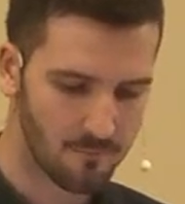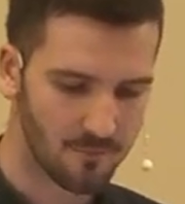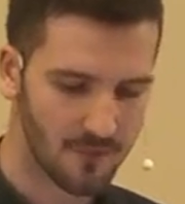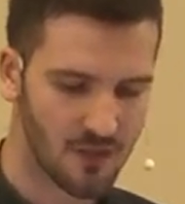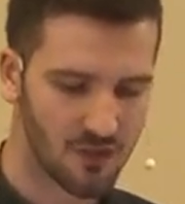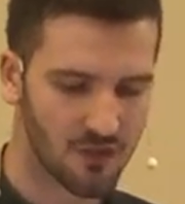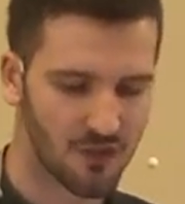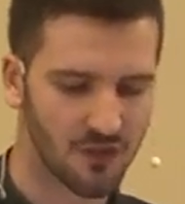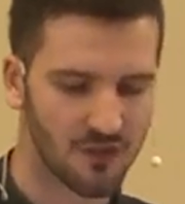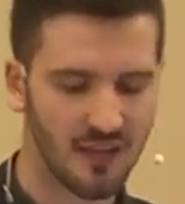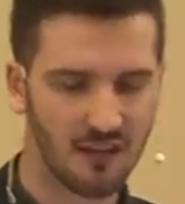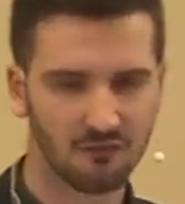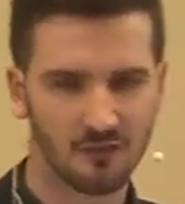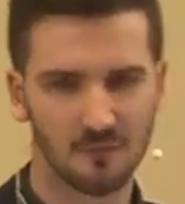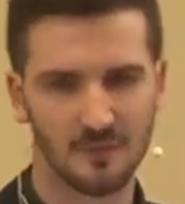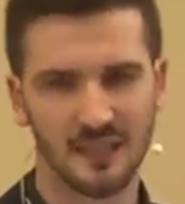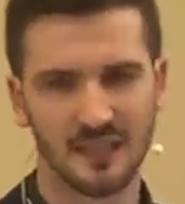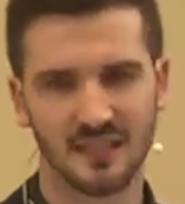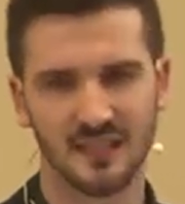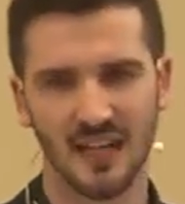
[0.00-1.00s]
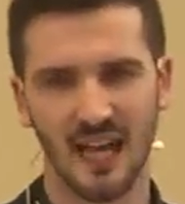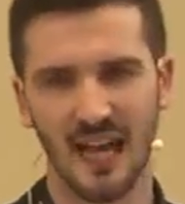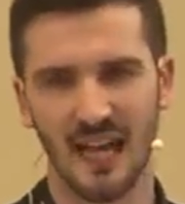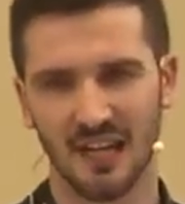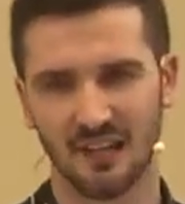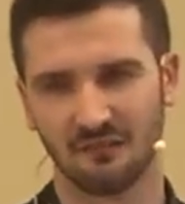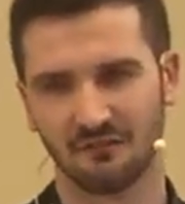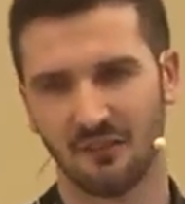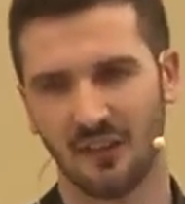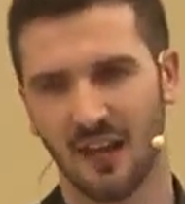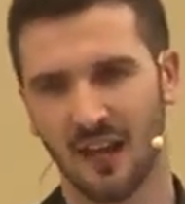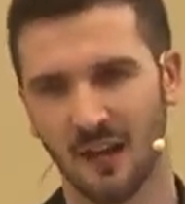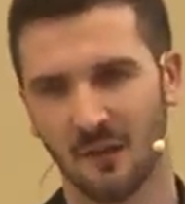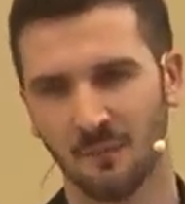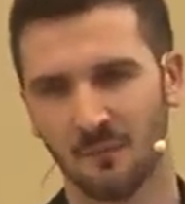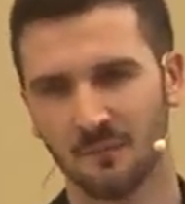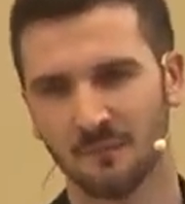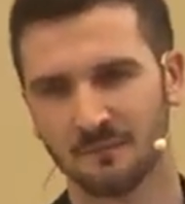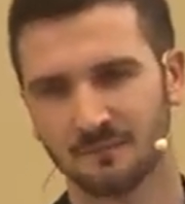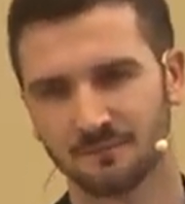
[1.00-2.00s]
it should never be said of
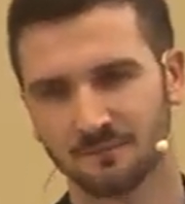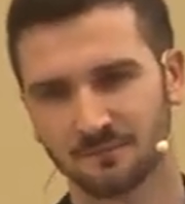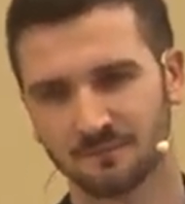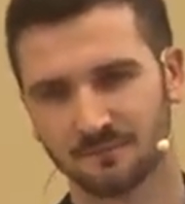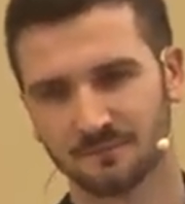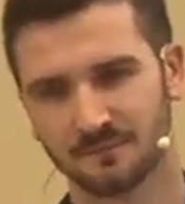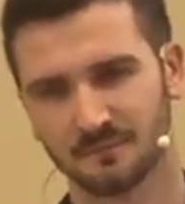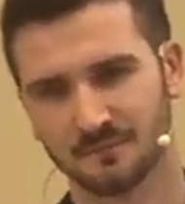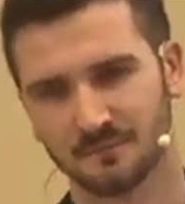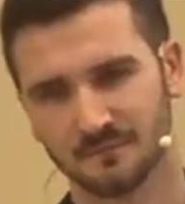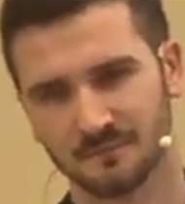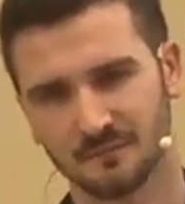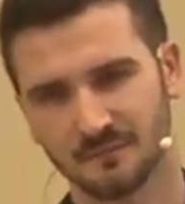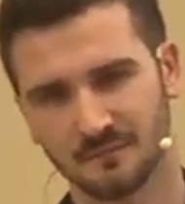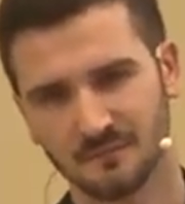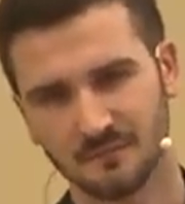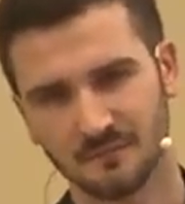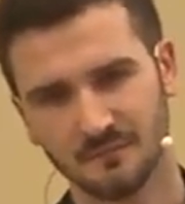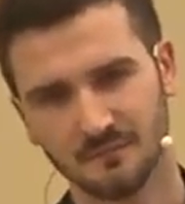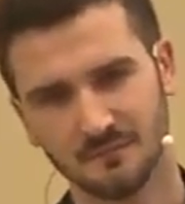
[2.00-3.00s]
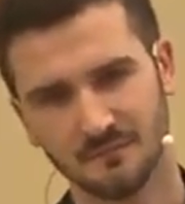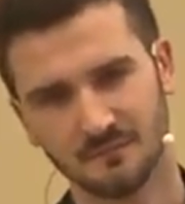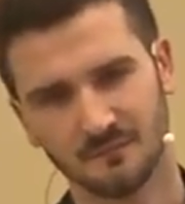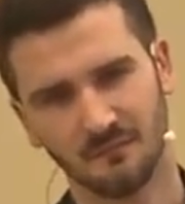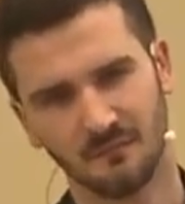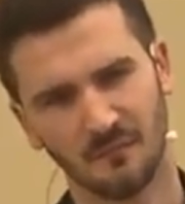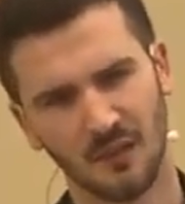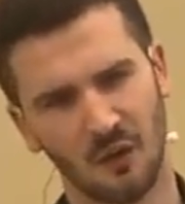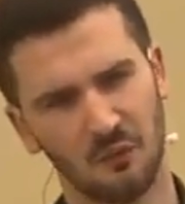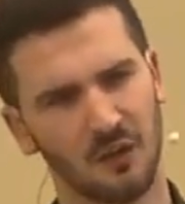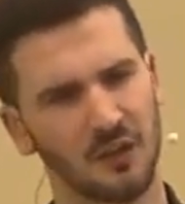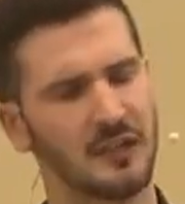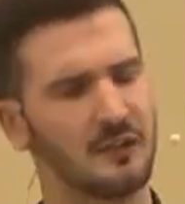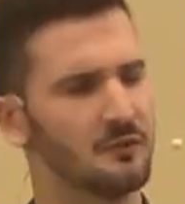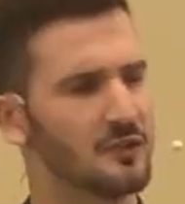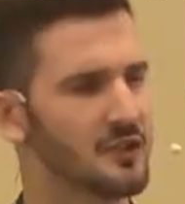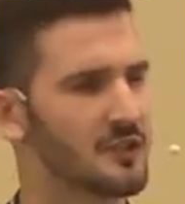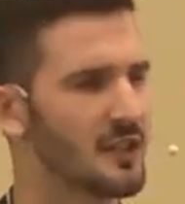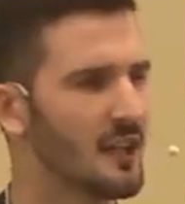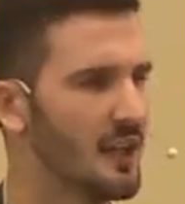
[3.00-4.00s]
them, oh, well, he
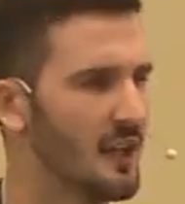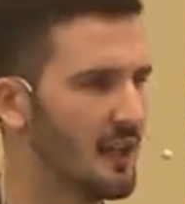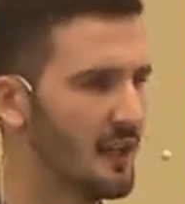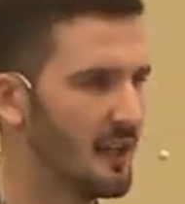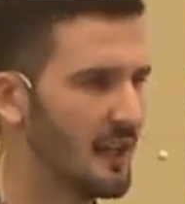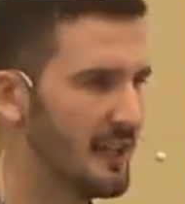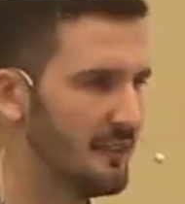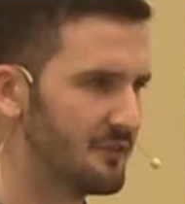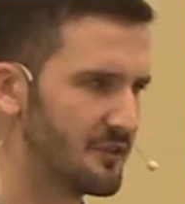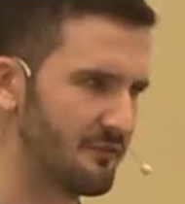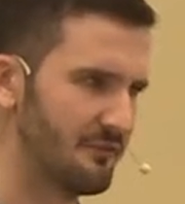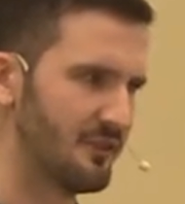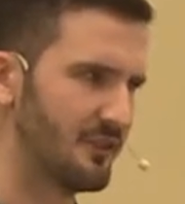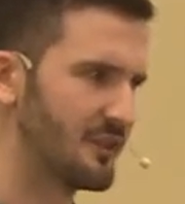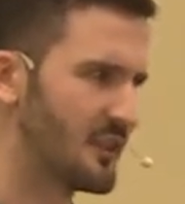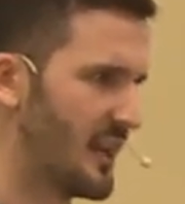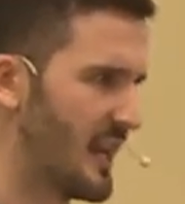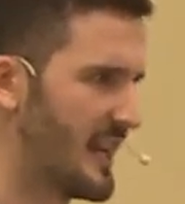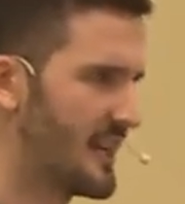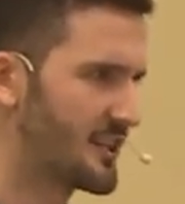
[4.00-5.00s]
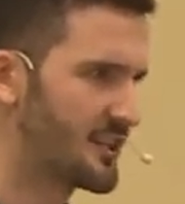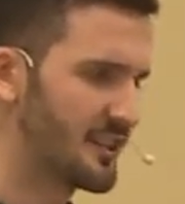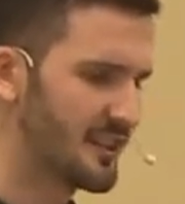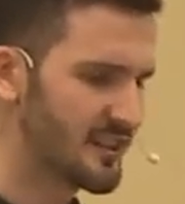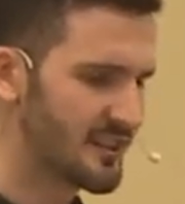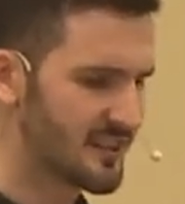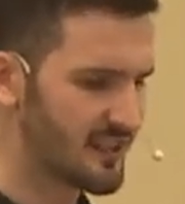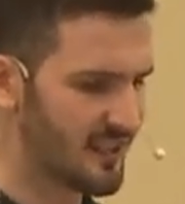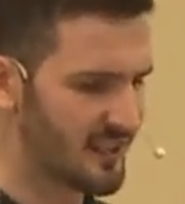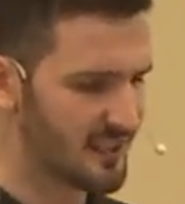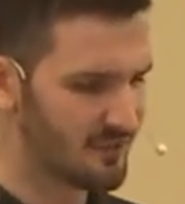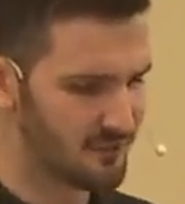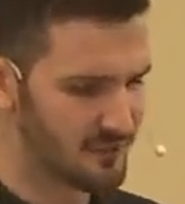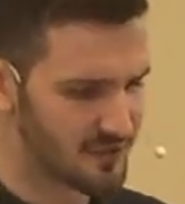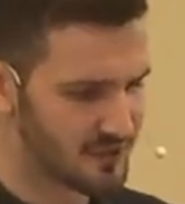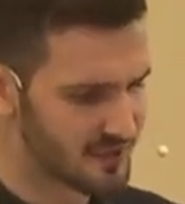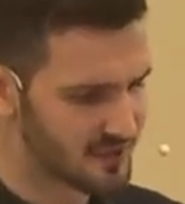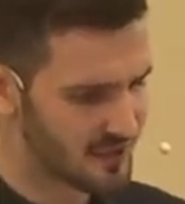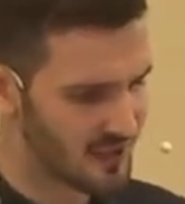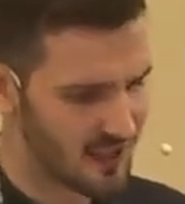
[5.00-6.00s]
was flirtatious and he
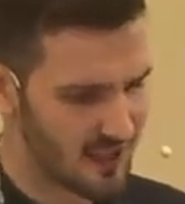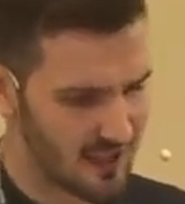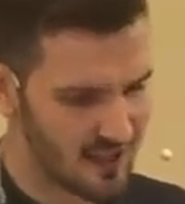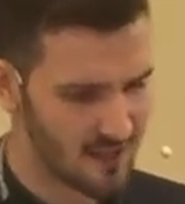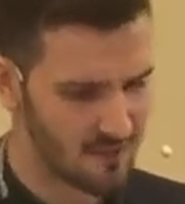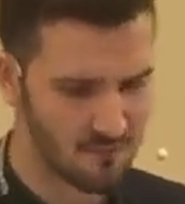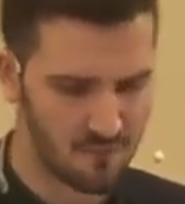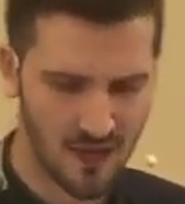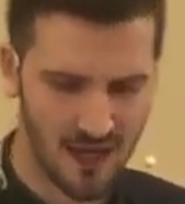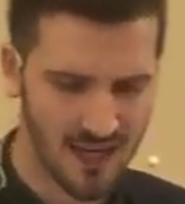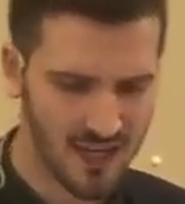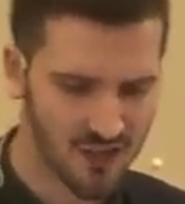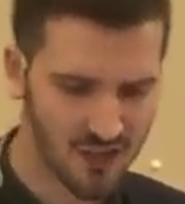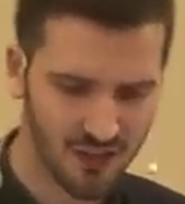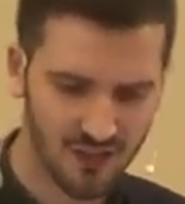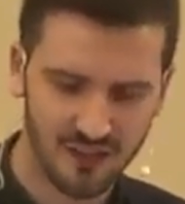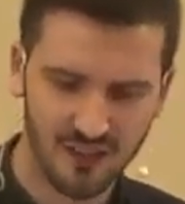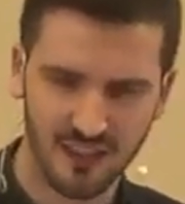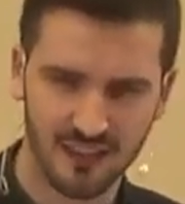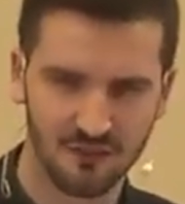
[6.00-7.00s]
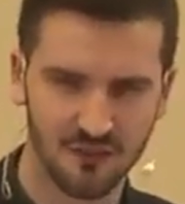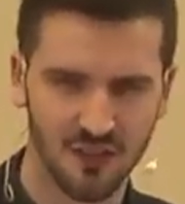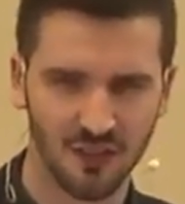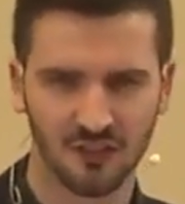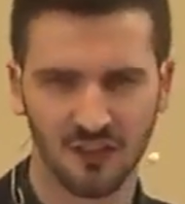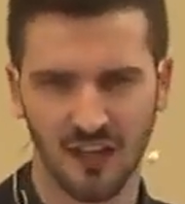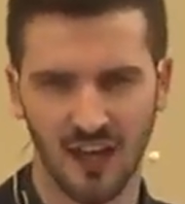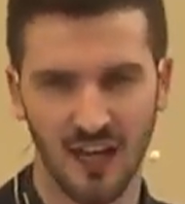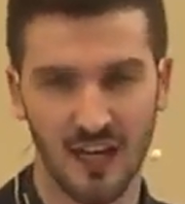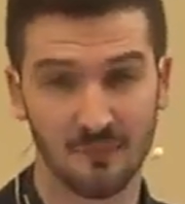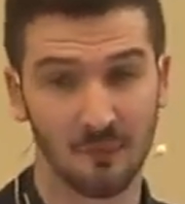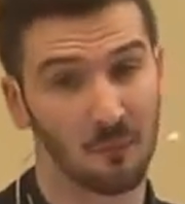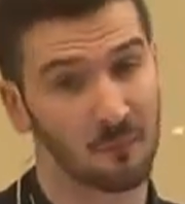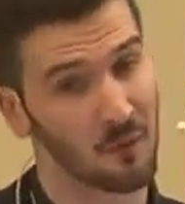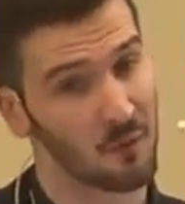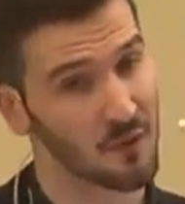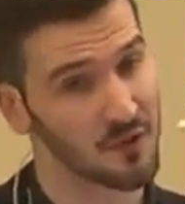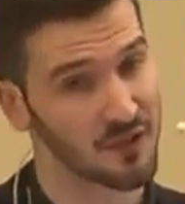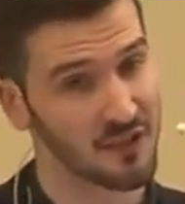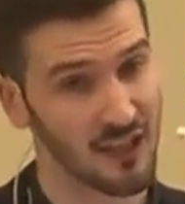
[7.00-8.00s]
was impatient and he was unkind, but
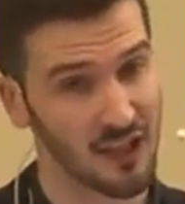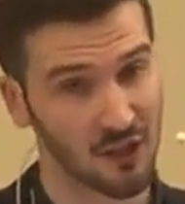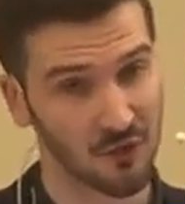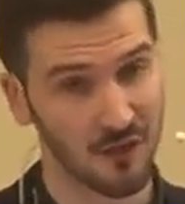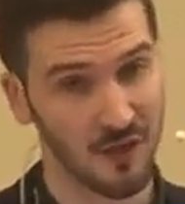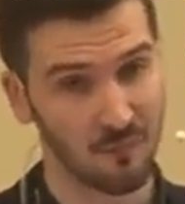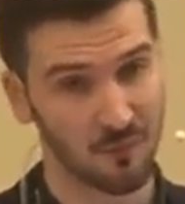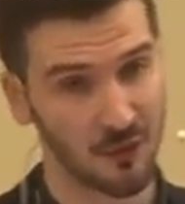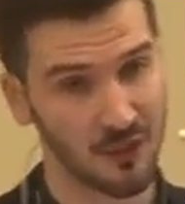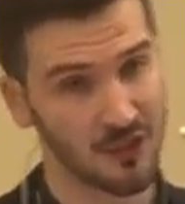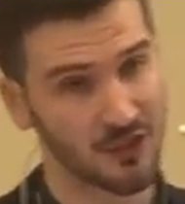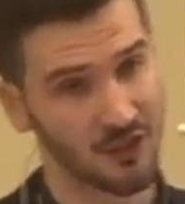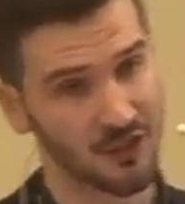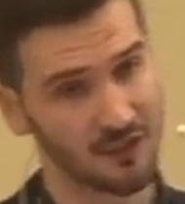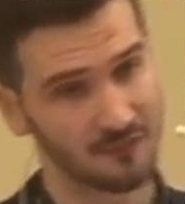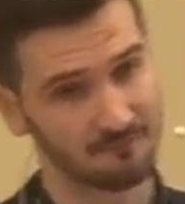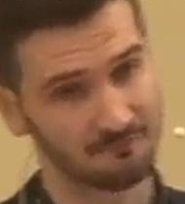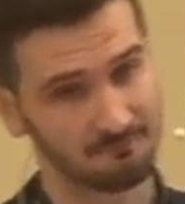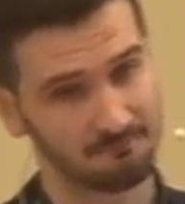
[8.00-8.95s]
wasn't he a great preacher?